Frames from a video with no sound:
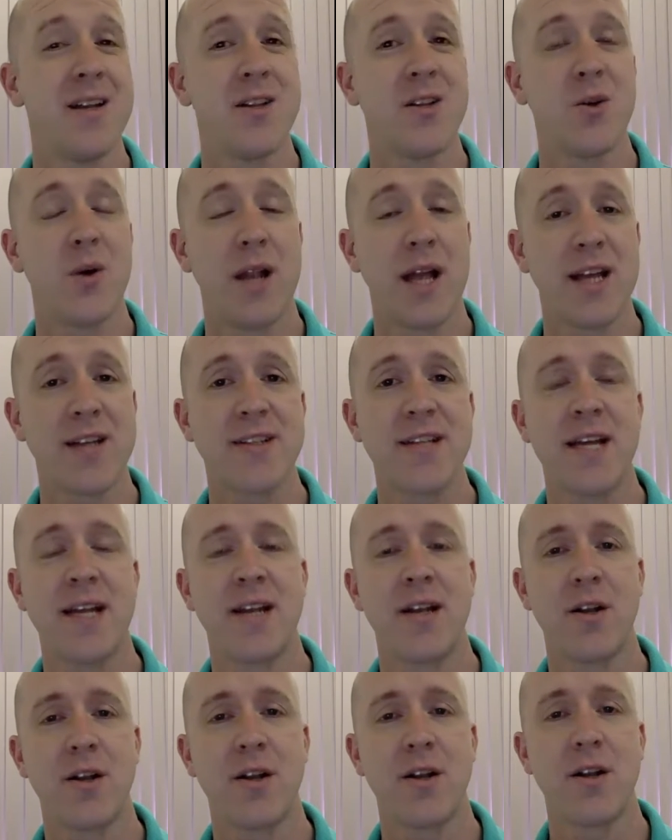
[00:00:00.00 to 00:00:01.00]
To an extent,
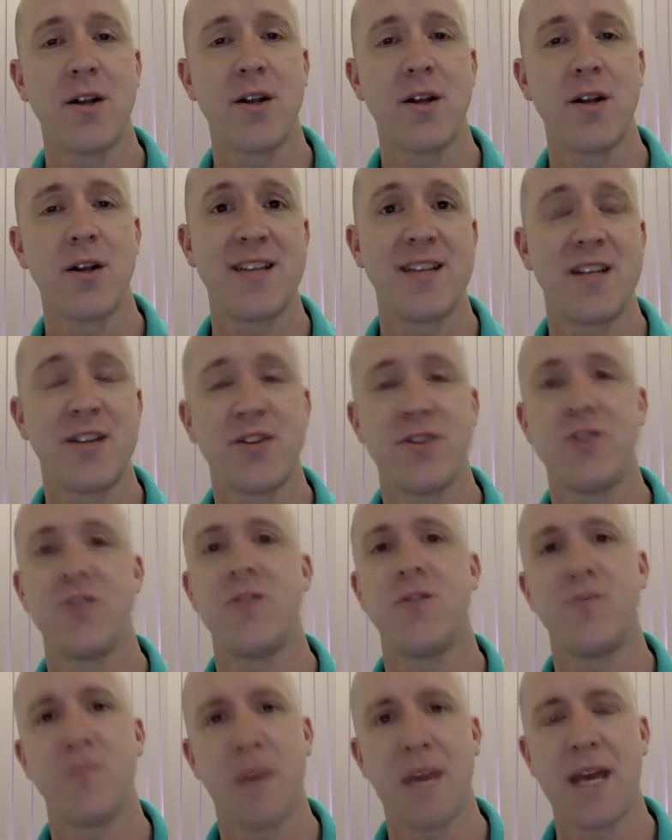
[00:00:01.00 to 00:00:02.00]
lots of other decisions
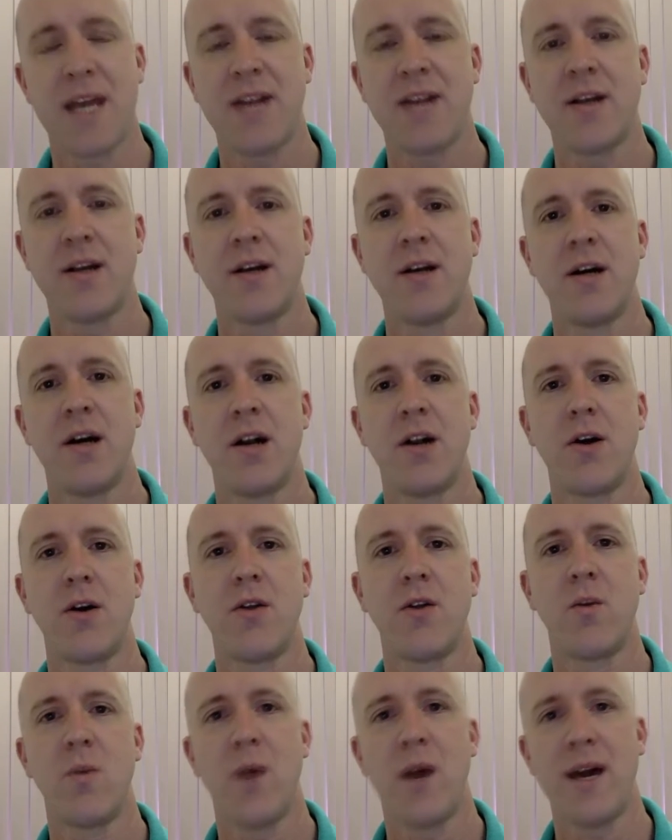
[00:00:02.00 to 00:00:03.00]
you've made along
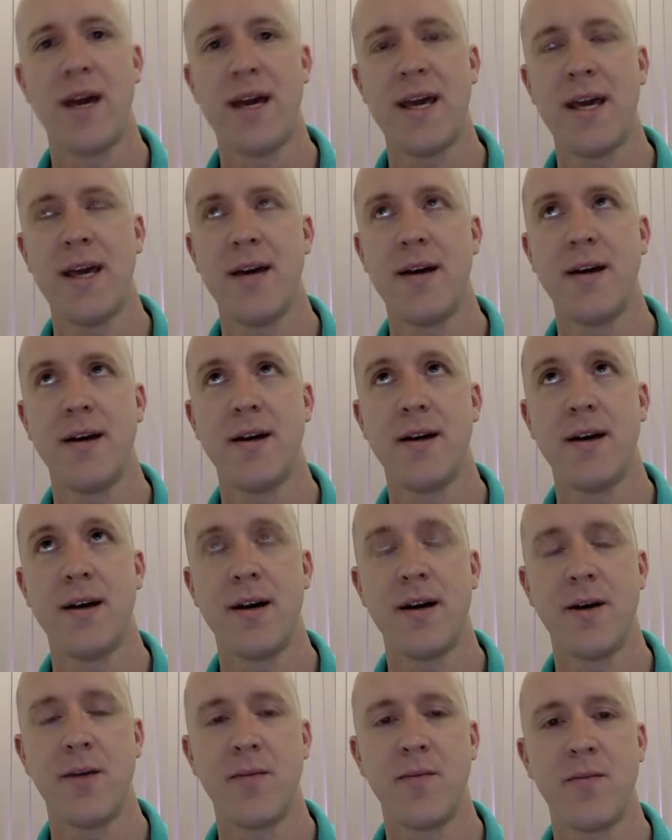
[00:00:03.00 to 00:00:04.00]
the way
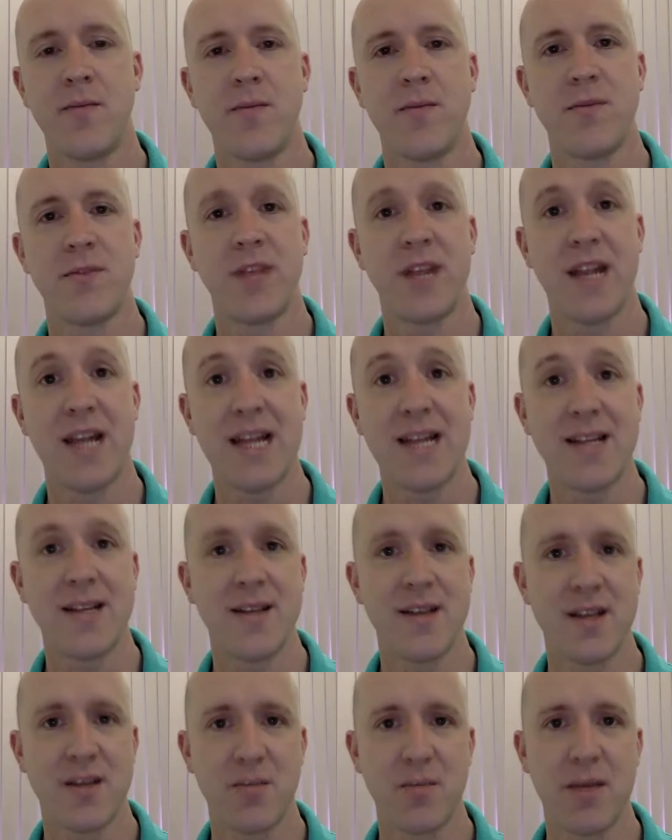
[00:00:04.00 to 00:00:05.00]
um, to lead to
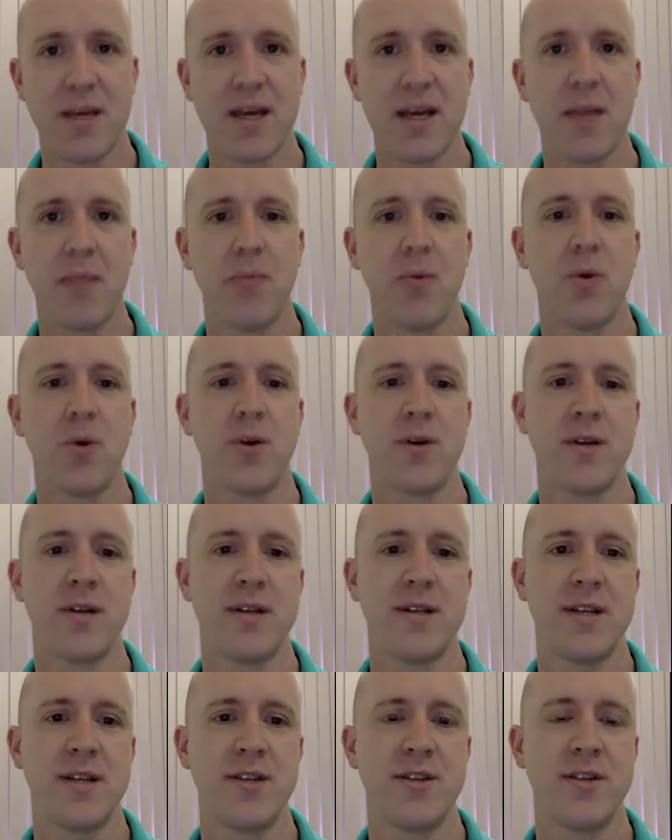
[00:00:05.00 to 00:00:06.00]
this big important
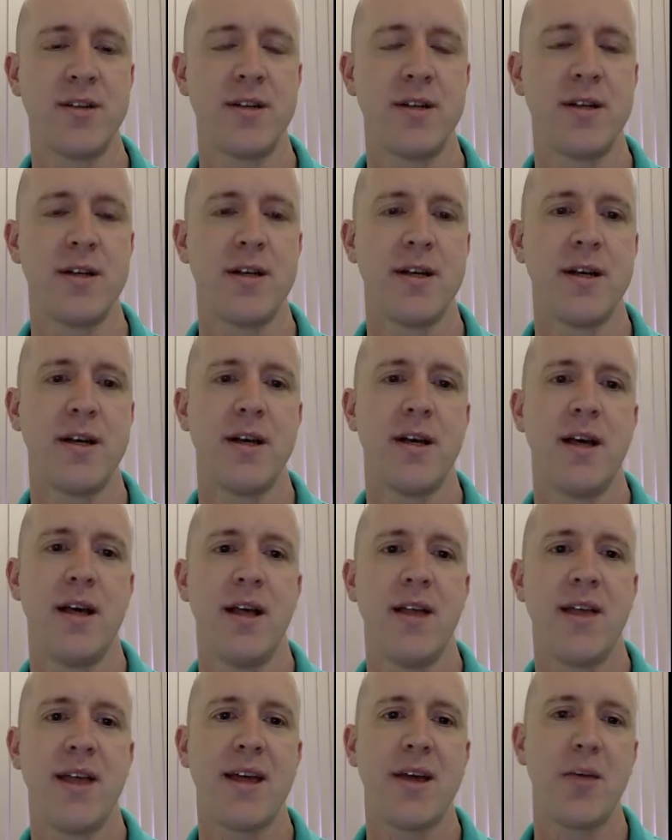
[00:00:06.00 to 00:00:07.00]
decision.
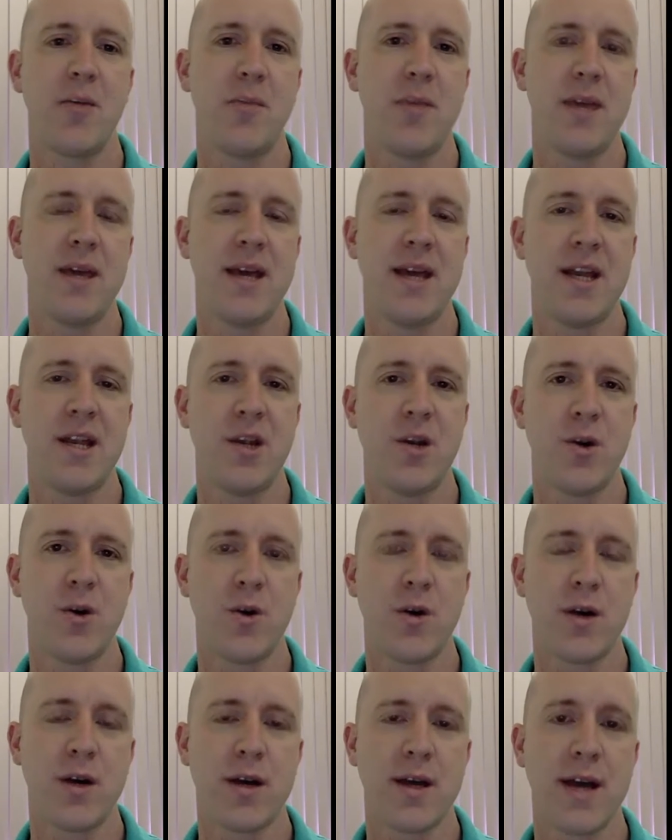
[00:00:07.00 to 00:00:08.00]
They can be in
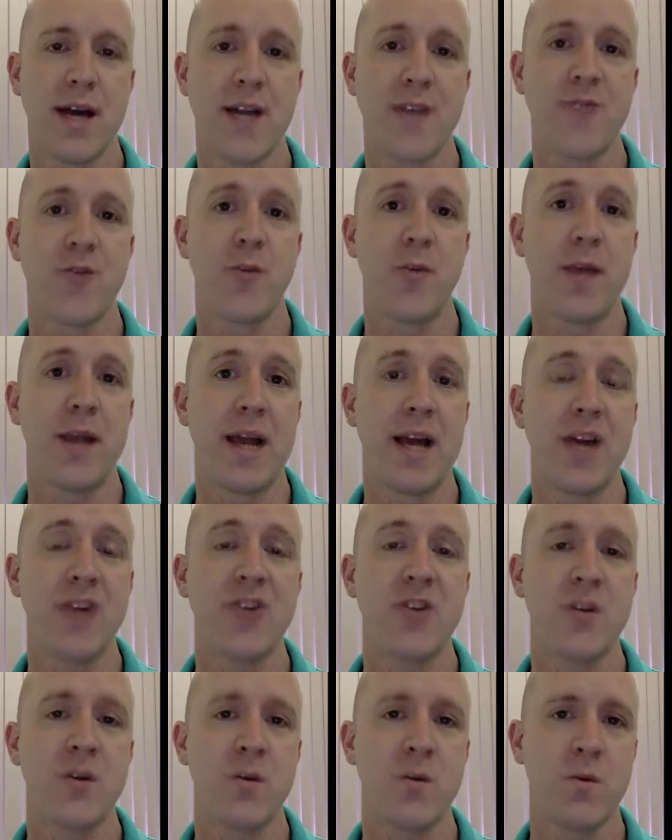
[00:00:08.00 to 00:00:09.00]
your case
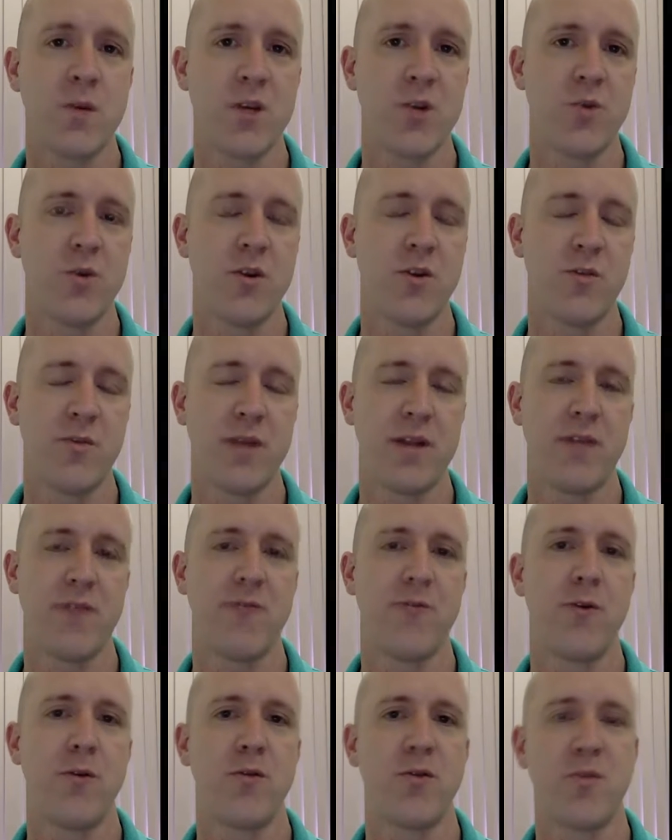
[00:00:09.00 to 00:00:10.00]
formulation, which will have been
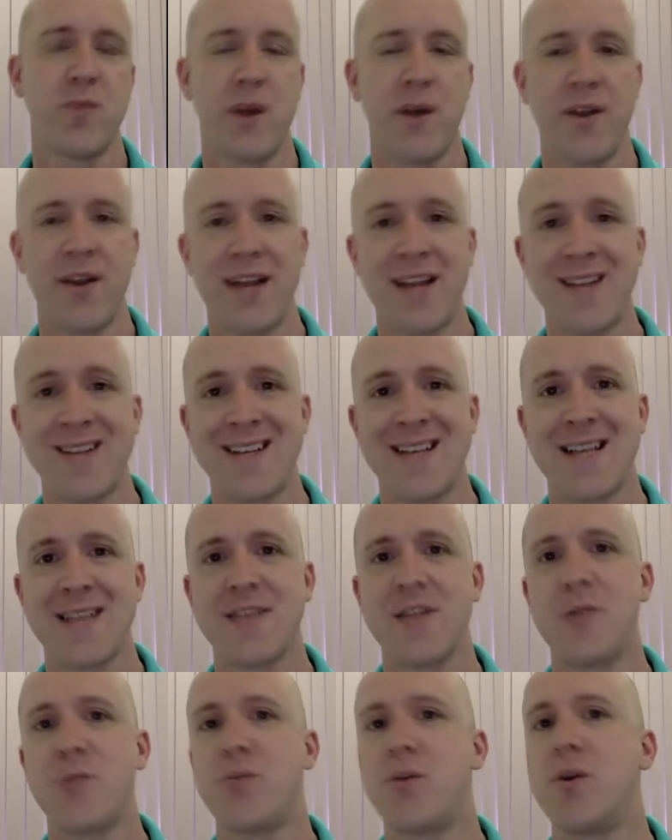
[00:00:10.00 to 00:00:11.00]
informed by the needs
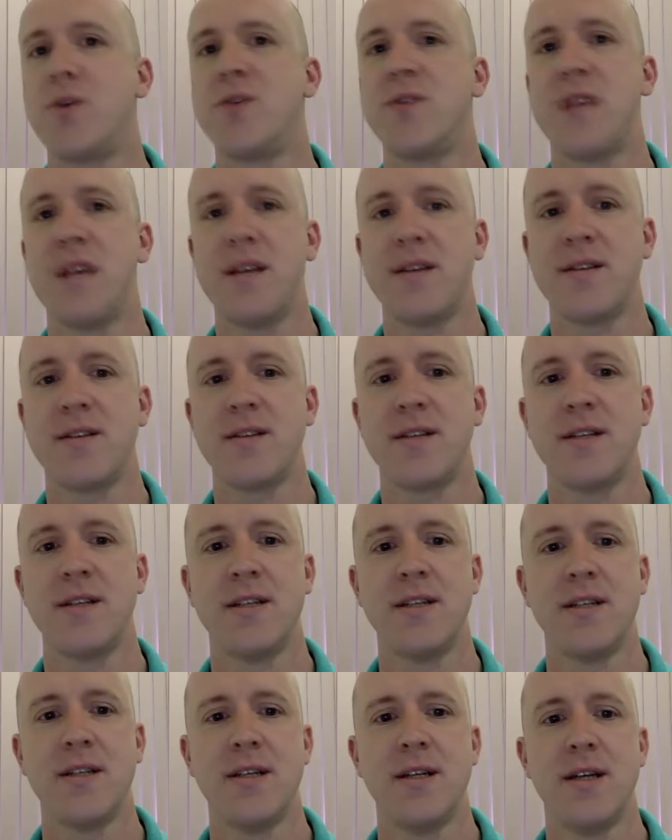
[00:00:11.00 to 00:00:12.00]
analysis
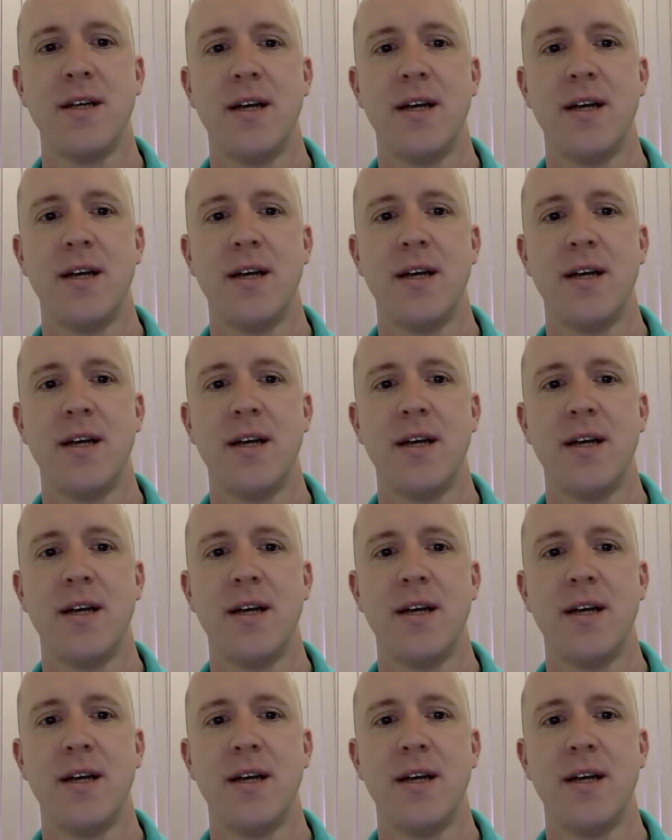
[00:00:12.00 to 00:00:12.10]
process.